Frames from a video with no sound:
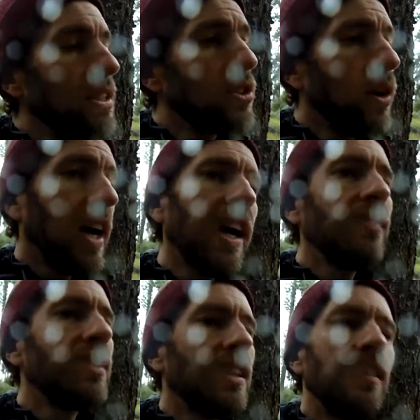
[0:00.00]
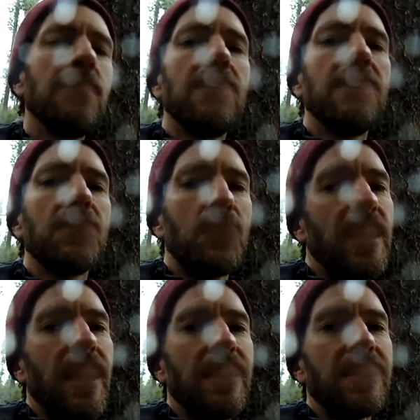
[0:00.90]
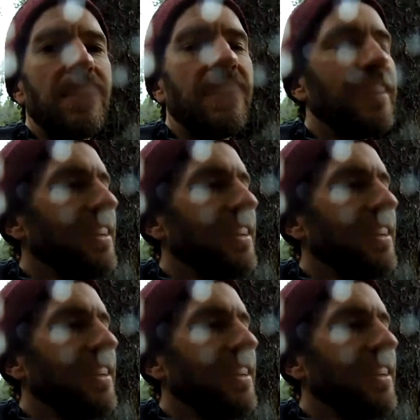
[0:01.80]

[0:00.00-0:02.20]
So I haven't eaten in 3 days.